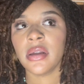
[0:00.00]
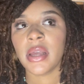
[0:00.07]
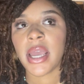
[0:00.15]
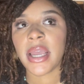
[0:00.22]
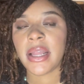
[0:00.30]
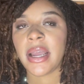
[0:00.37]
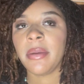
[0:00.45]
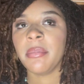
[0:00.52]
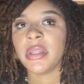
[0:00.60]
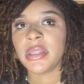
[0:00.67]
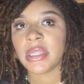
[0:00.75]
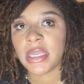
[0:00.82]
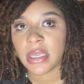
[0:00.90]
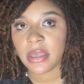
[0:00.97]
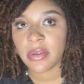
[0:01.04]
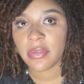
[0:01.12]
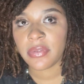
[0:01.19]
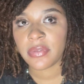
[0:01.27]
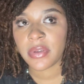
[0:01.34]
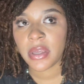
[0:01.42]
And I
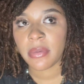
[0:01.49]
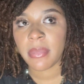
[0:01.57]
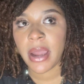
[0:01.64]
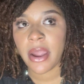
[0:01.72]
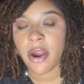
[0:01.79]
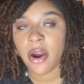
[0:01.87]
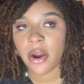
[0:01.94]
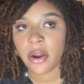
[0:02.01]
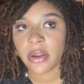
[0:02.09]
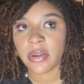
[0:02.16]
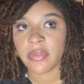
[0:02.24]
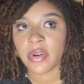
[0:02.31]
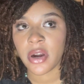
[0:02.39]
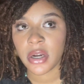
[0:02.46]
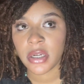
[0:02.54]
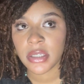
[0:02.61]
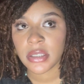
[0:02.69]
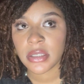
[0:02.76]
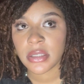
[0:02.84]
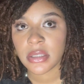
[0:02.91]
believe in my heart of
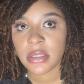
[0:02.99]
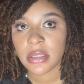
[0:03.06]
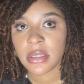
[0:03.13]
hearts